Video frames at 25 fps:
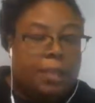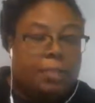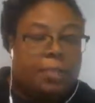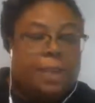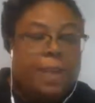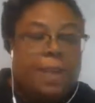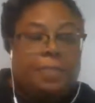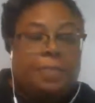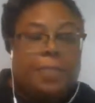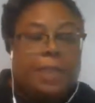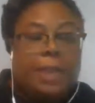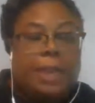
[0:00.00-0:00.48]

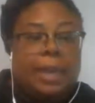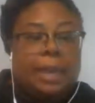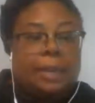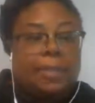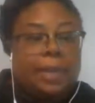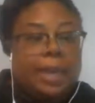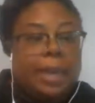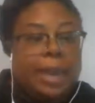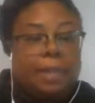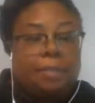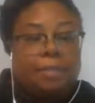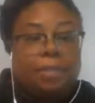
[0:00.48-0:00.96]
that
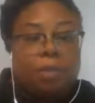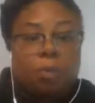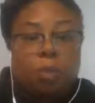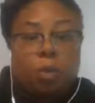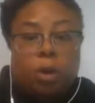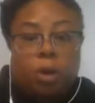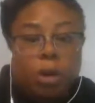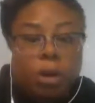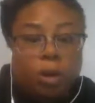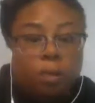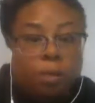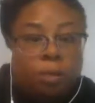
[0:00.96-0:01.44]
after
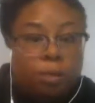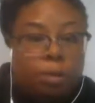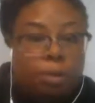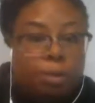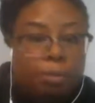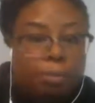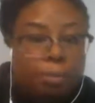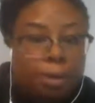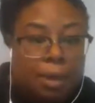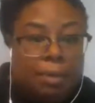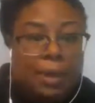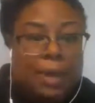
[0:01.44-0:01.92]
working
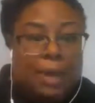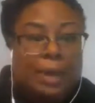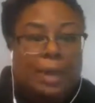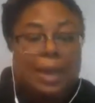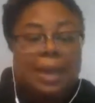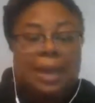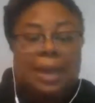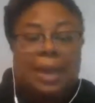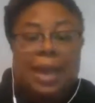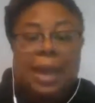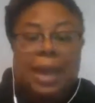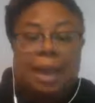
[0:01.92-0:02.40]
with me, they
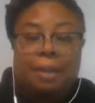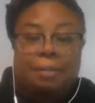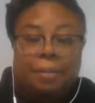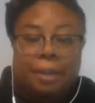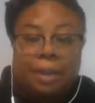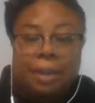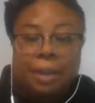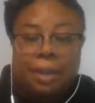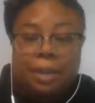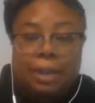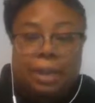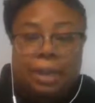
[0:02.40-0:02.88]
can
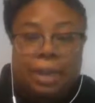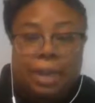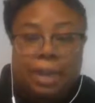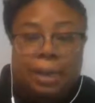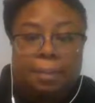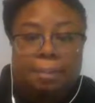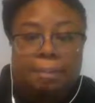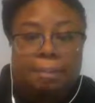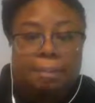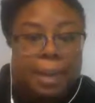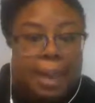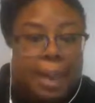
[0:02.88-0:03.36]

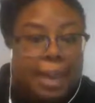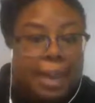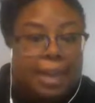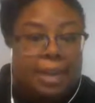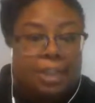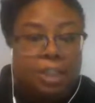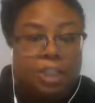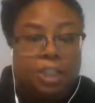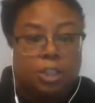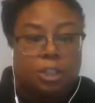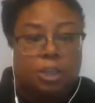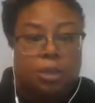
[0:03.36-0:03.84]
confidently
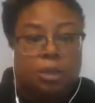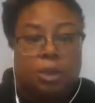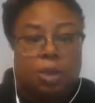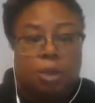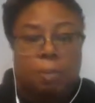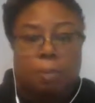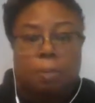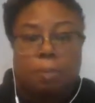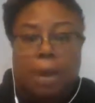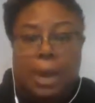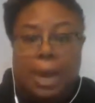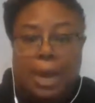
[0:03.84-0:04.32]
manage their
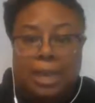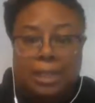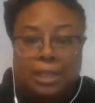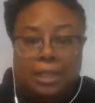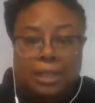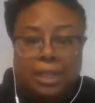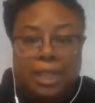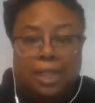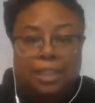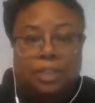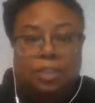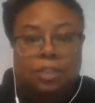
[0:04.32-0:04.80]
own
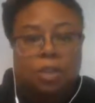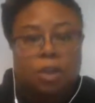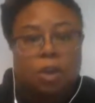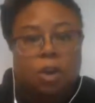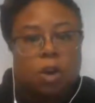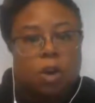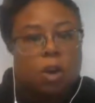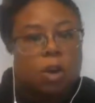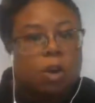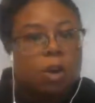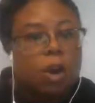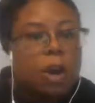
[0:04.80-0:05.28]
projects
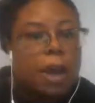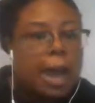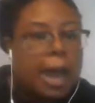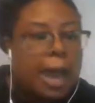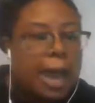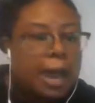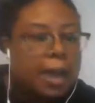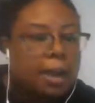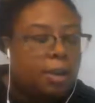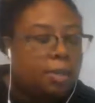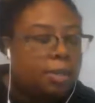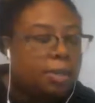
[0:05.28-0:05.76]
or
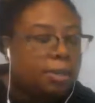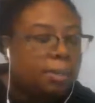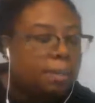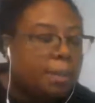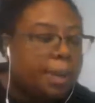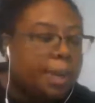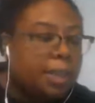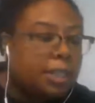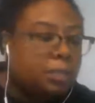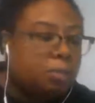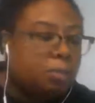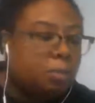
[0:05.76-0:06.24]
hire the
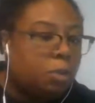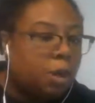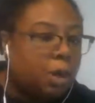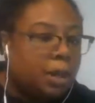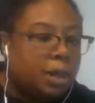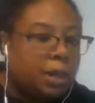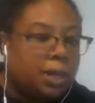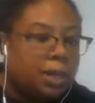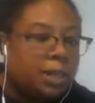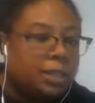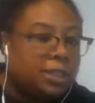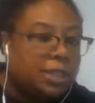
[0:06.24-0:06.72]
best
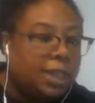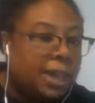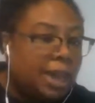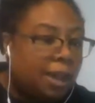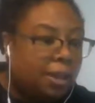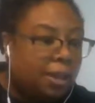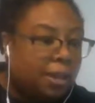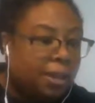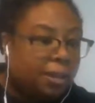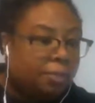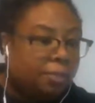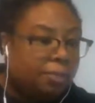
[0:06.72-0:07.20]
marketing
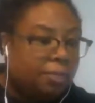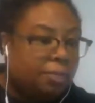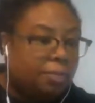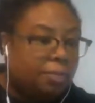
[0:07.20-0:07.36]
talent.